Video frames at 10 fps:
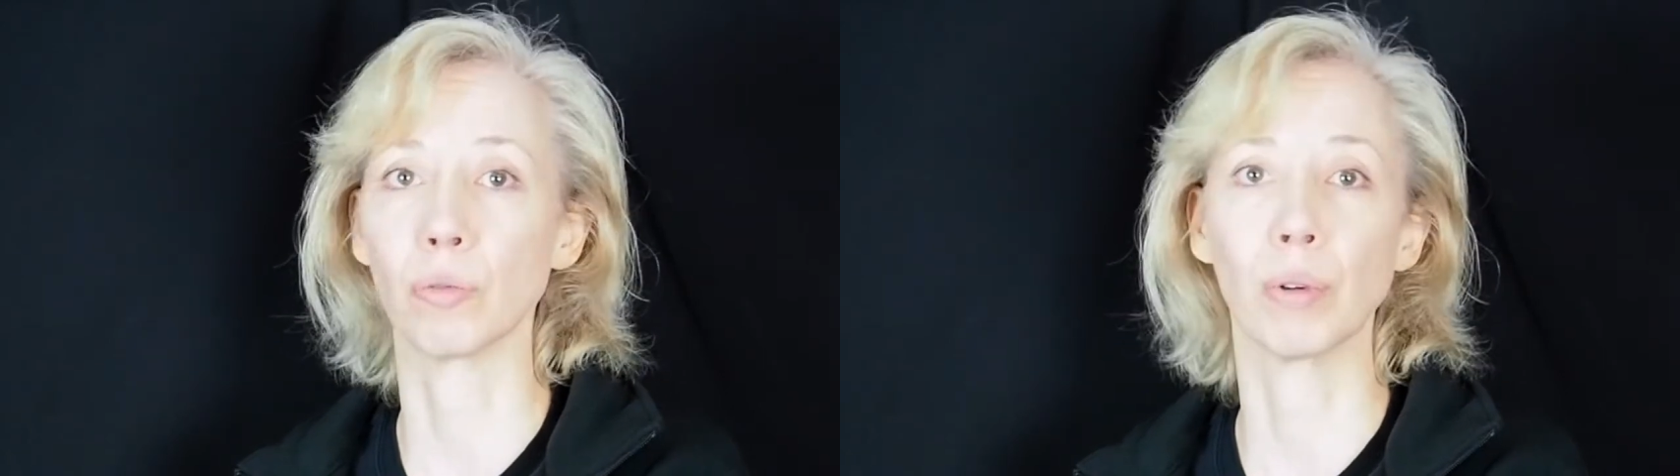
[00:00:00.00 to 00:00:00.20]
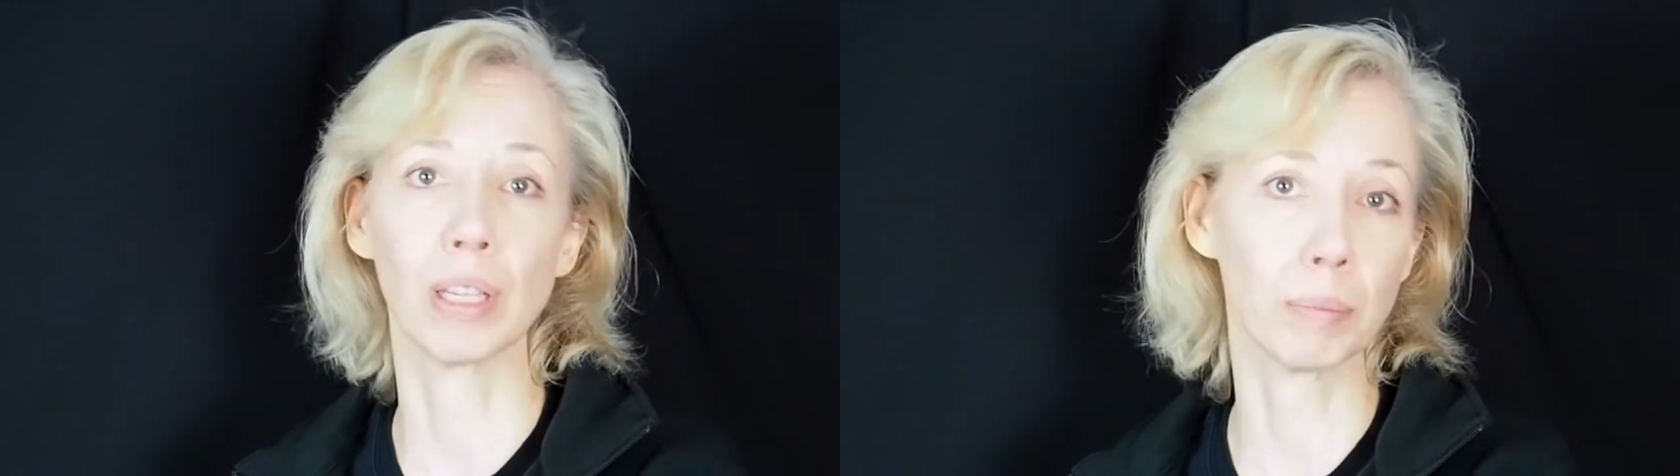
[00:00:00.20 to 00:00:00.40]

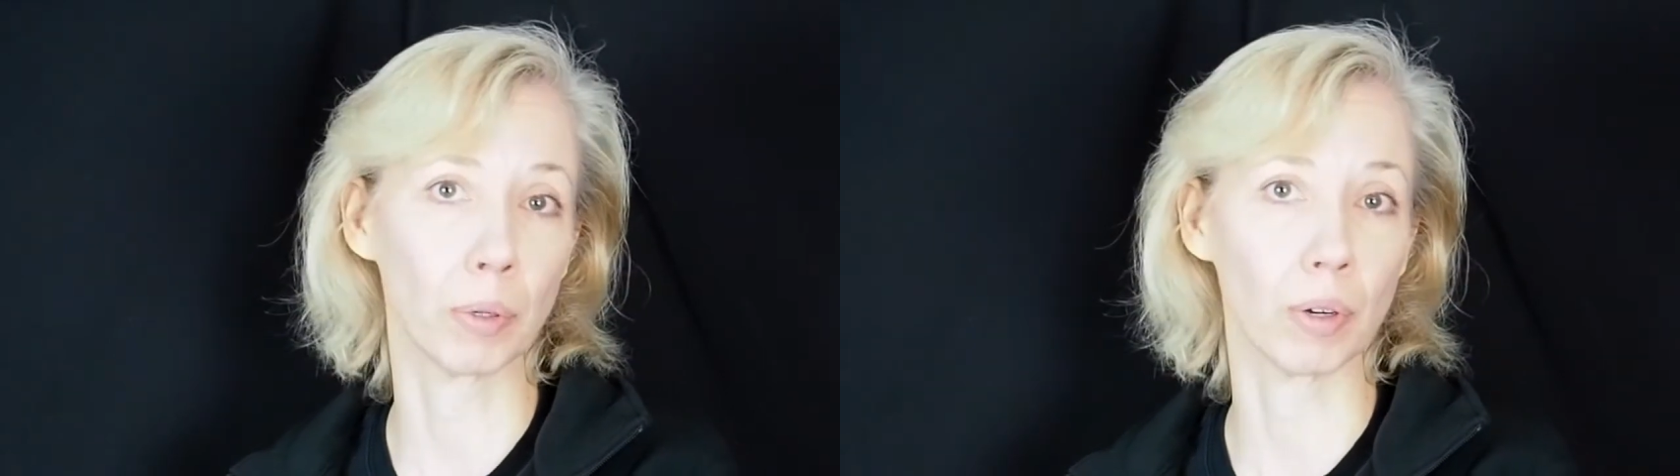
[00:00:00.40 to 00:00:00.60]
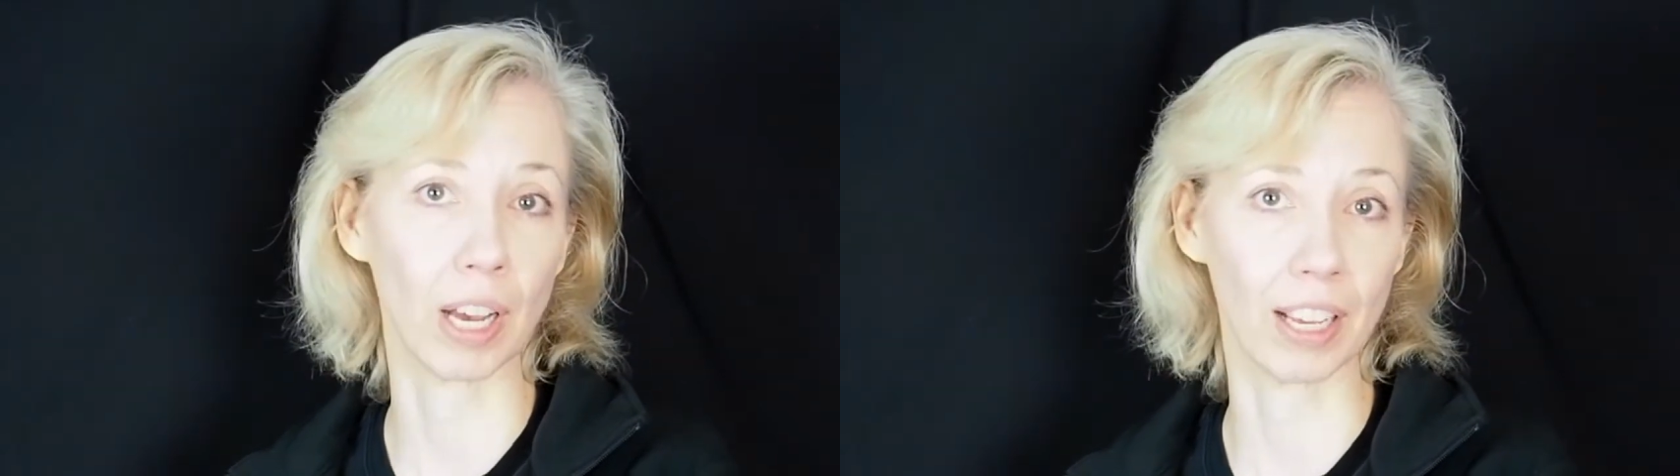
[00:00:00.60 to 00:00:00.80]

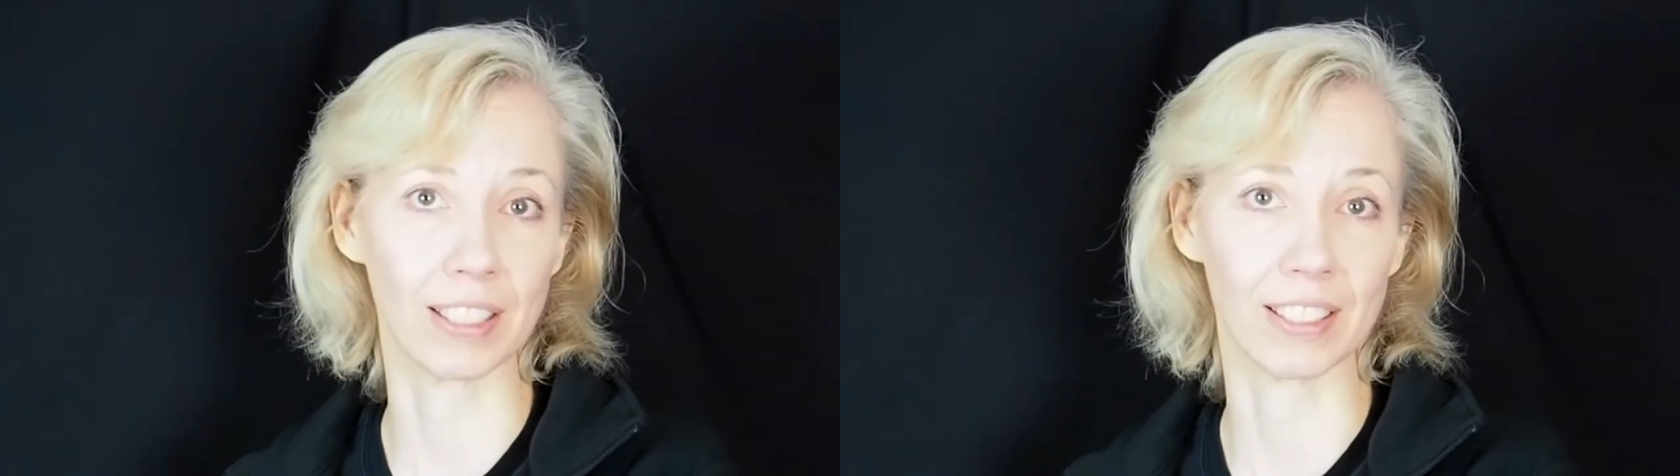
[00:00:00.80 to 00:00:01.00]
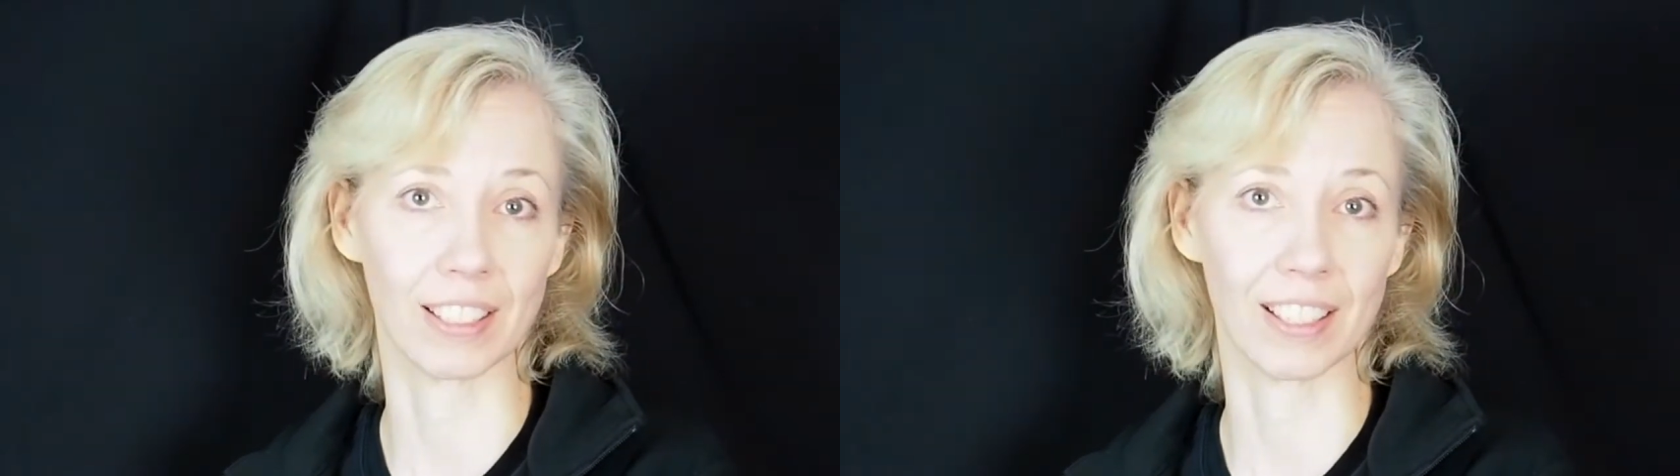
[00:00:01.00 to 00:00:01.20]
Rainbow Eye
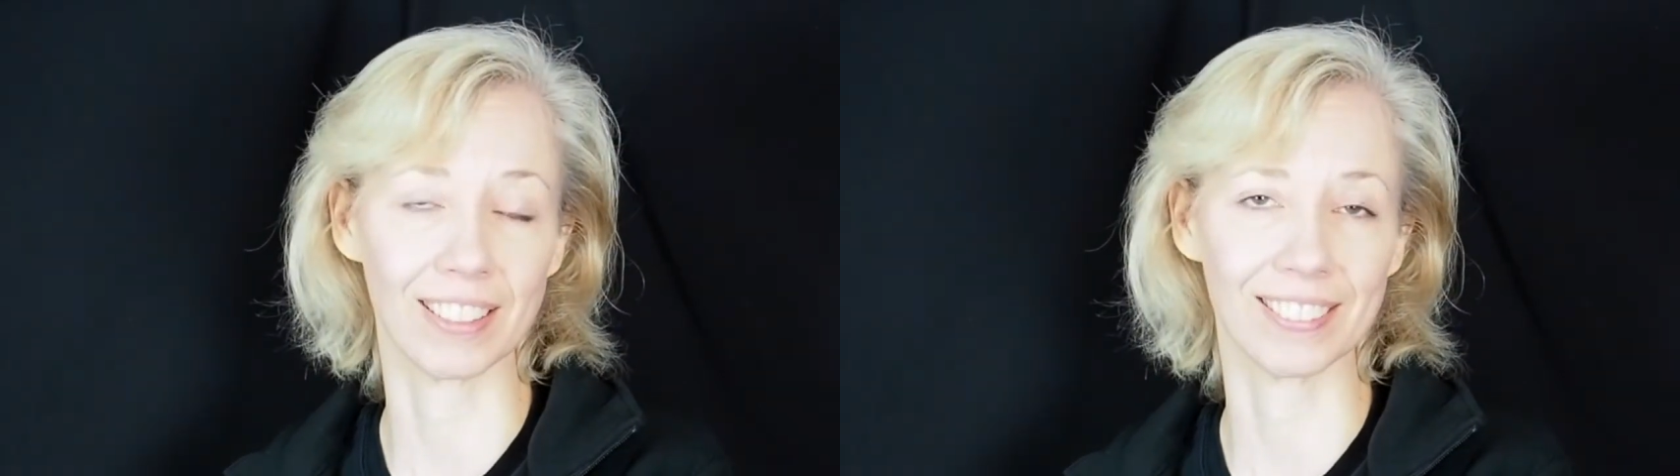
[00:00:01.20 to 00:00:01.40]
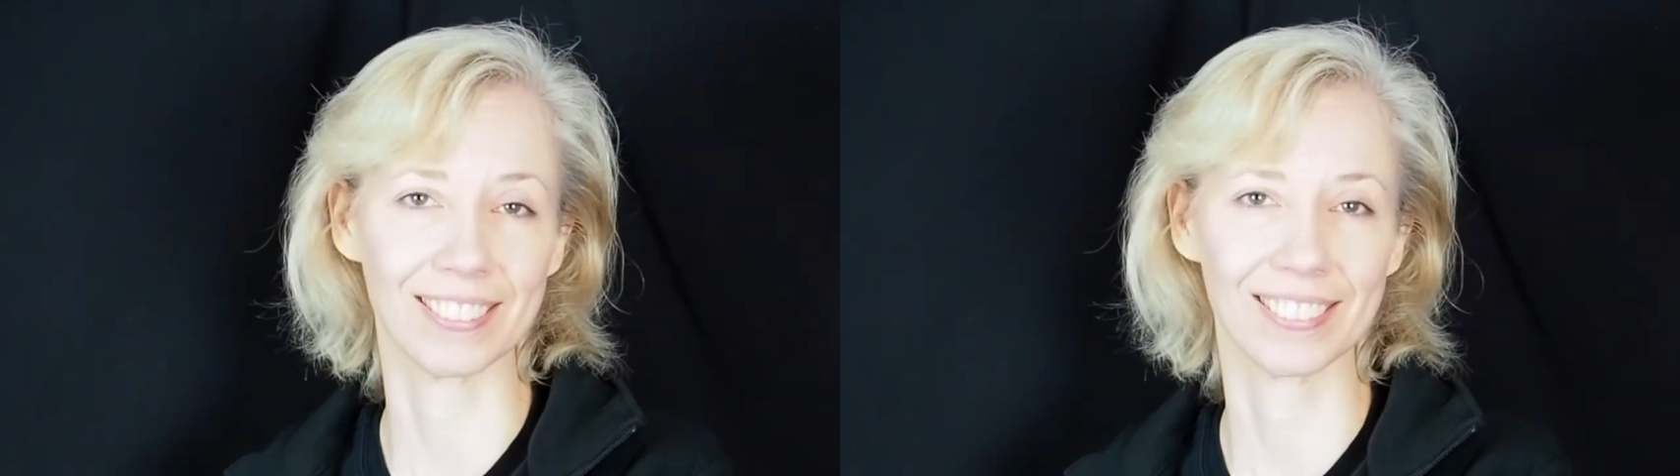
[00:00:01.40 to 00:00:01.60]
design.